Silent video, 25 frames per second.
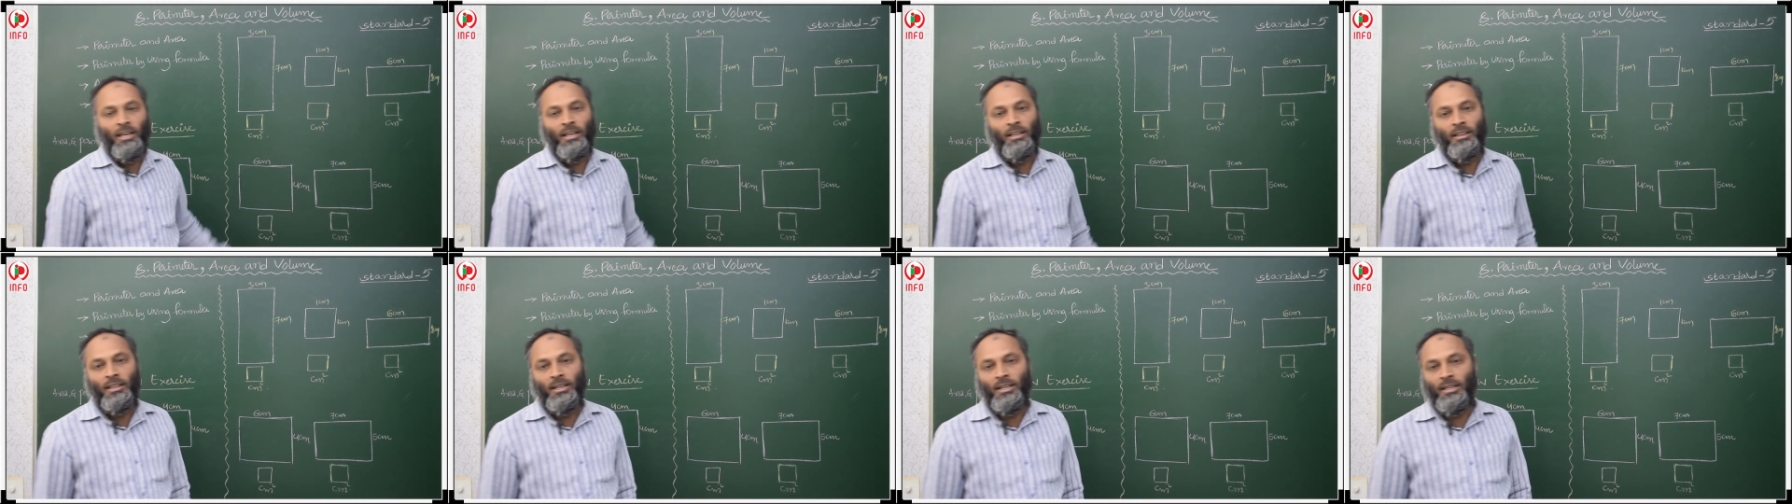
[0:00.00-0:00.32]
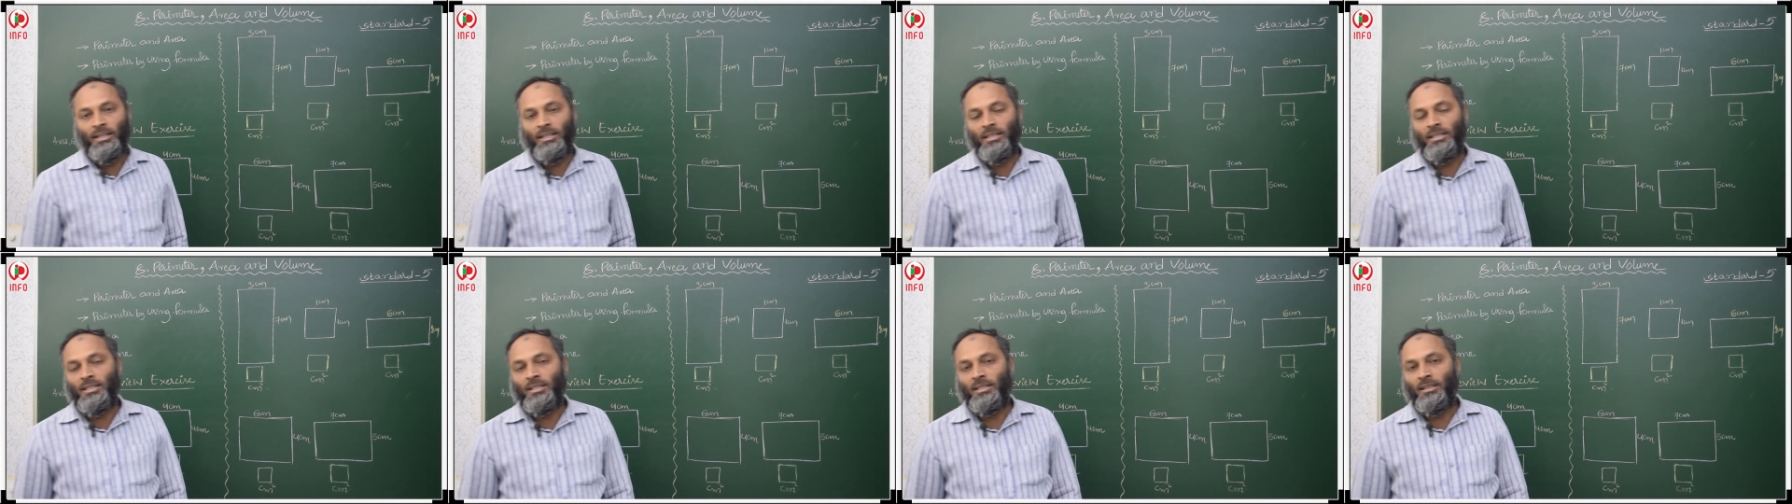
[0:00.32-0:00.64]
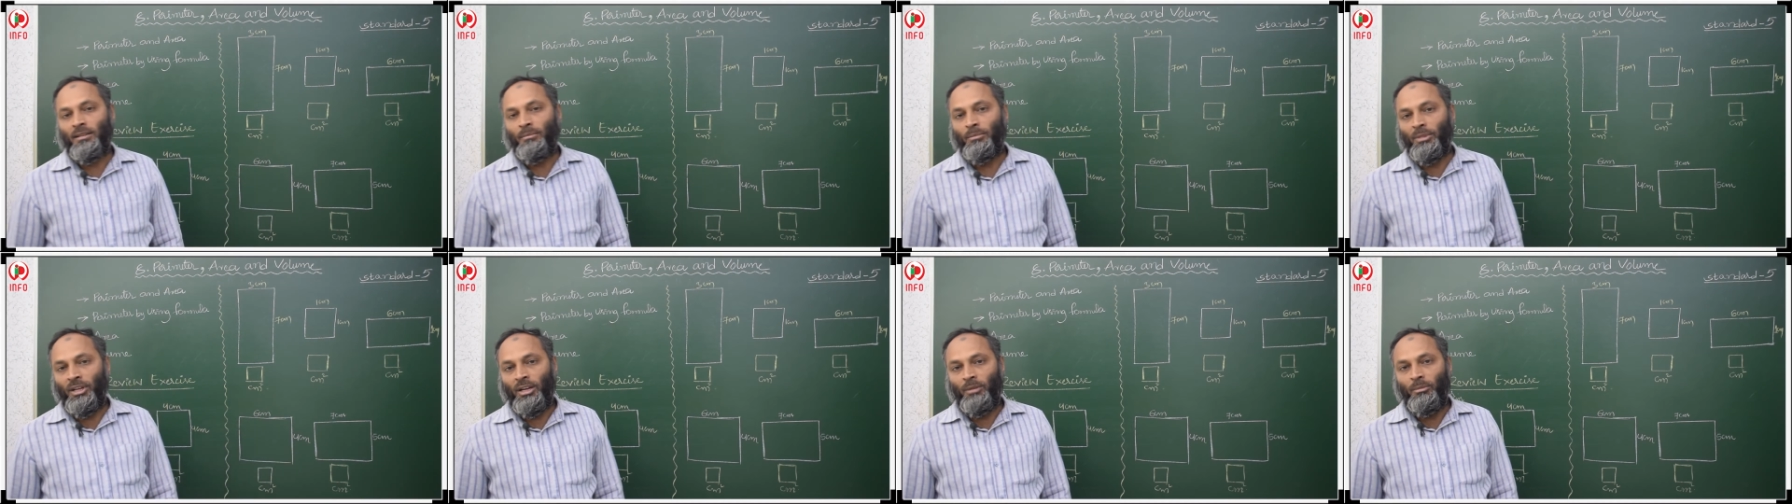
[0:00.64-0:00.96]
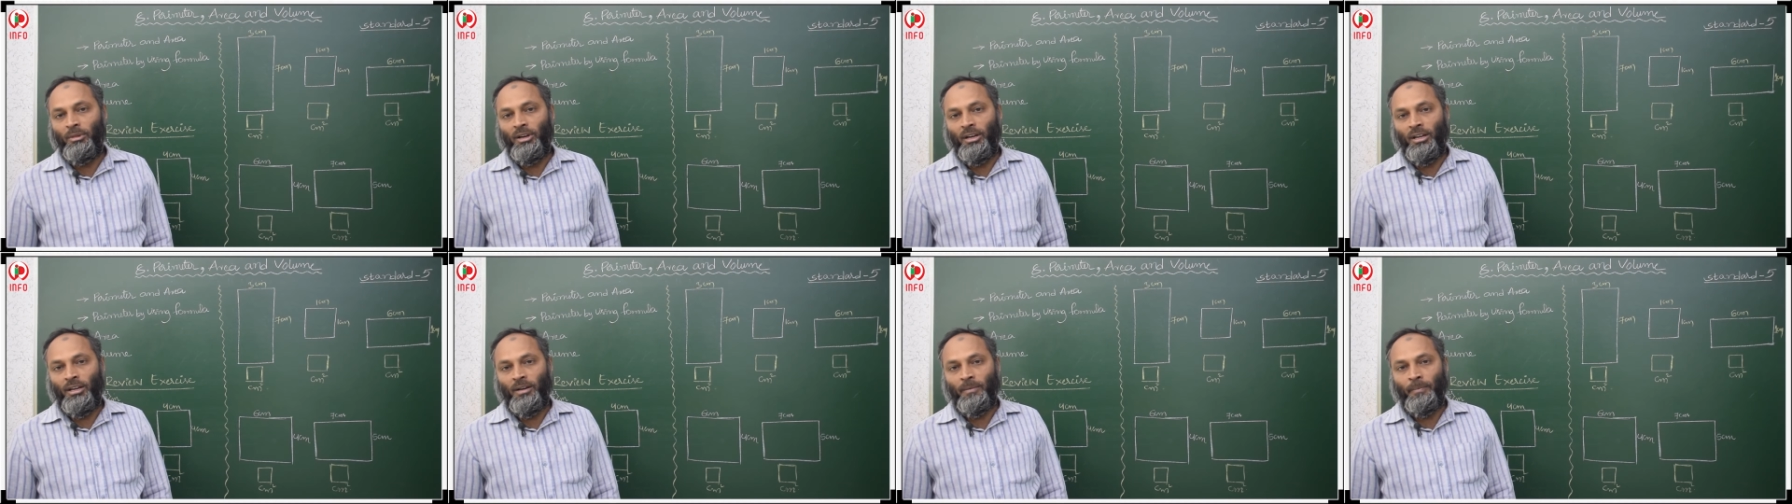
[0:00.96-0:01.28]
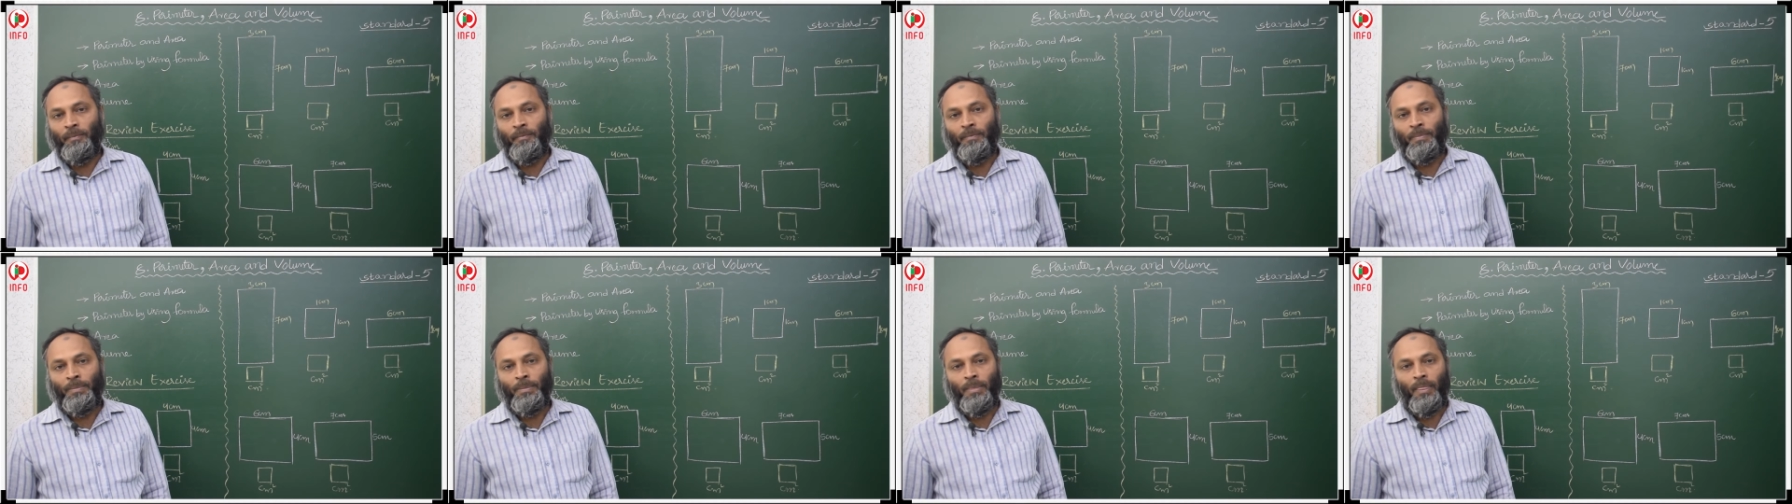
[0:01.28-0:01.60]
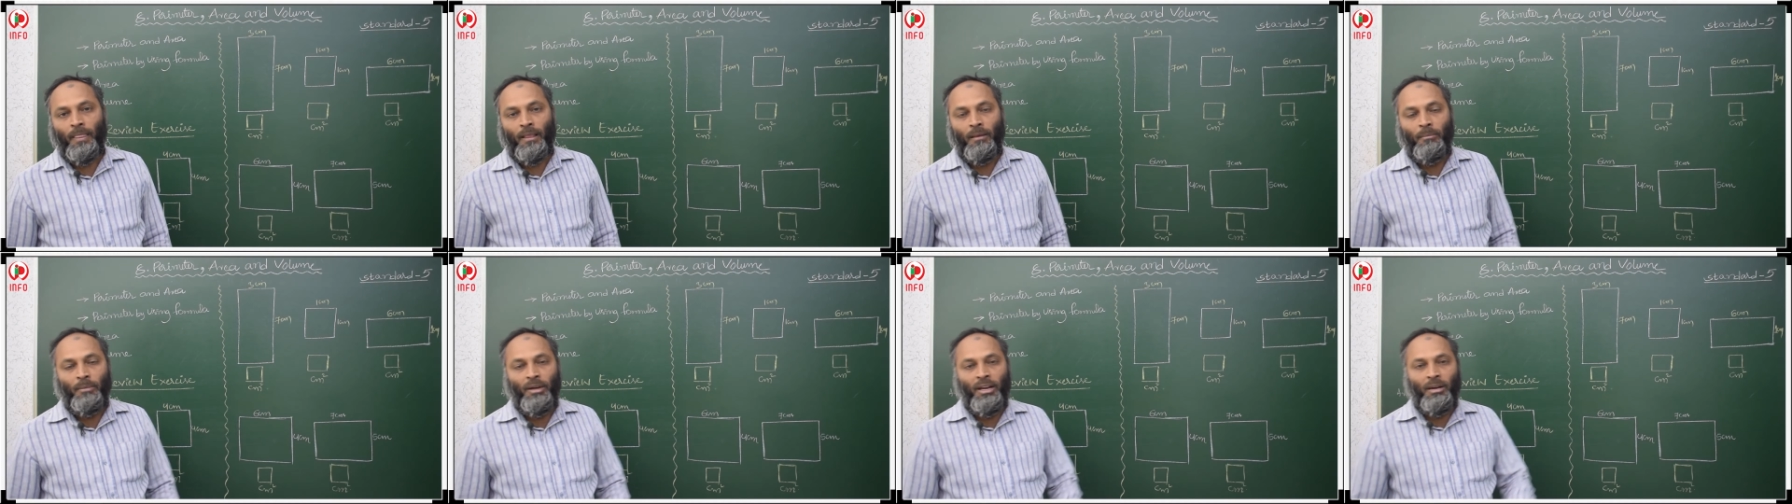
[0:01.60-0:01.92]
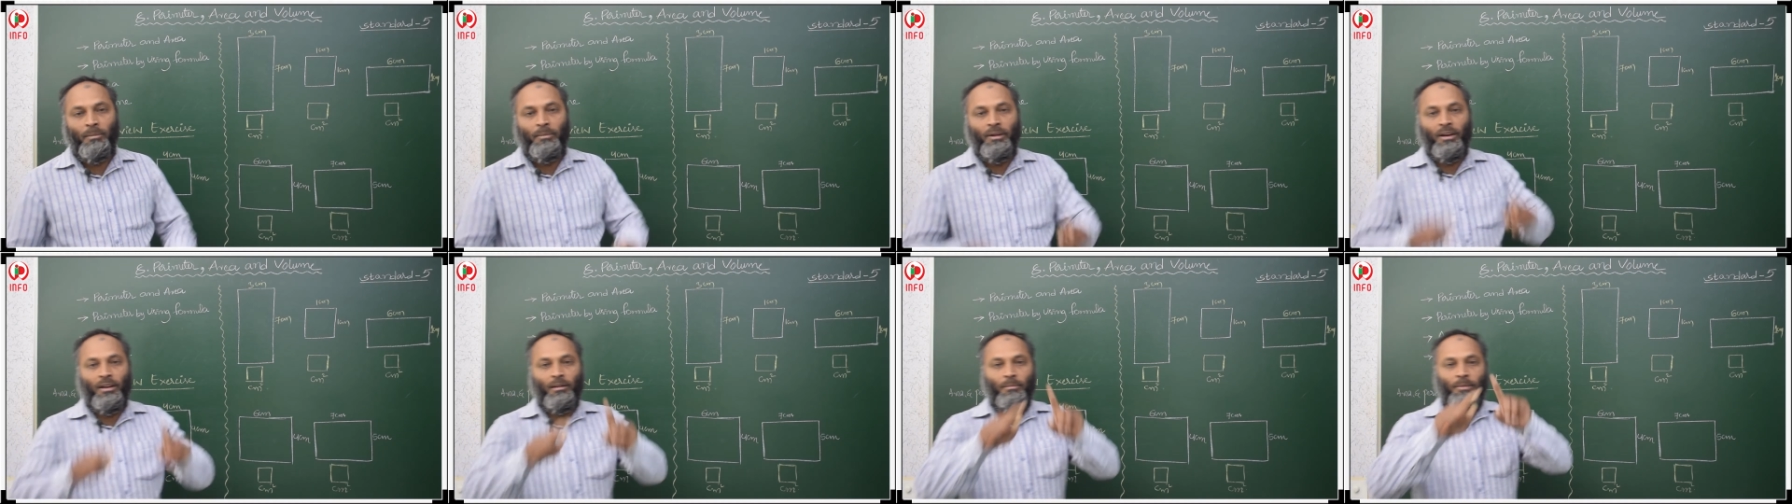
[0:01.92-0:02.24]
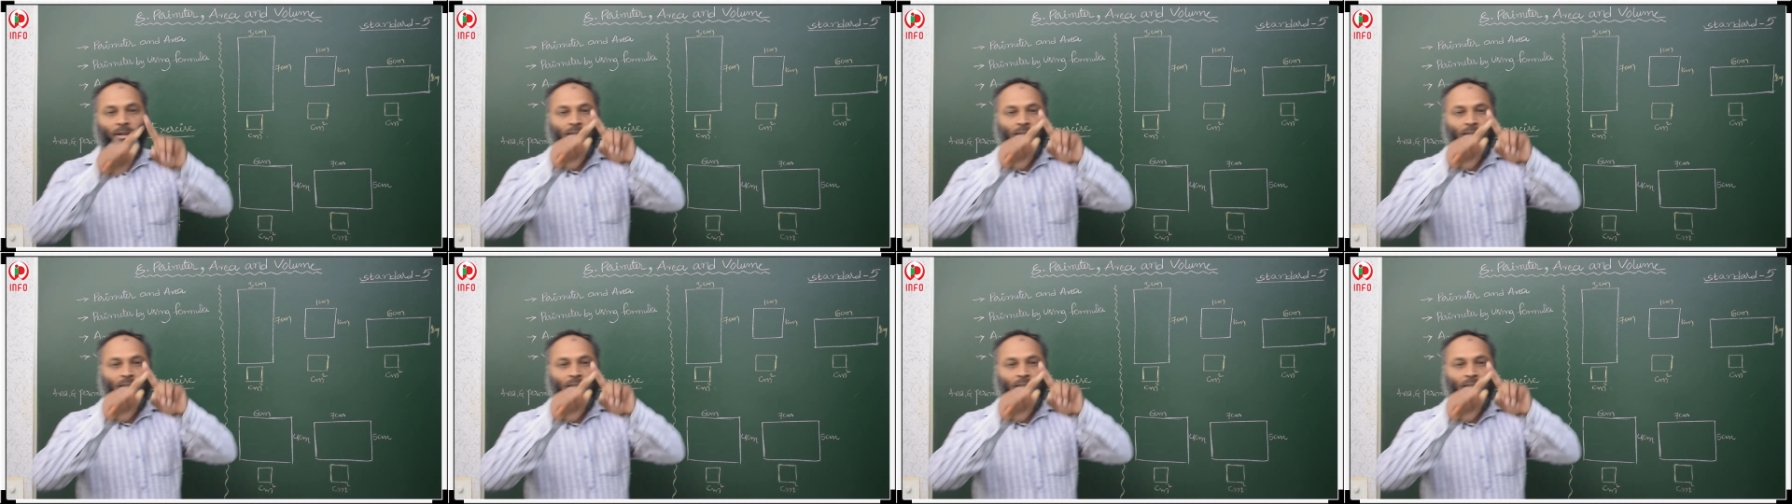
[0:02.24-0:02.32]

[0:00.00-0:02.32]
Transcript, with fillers: that is perimeter perimeter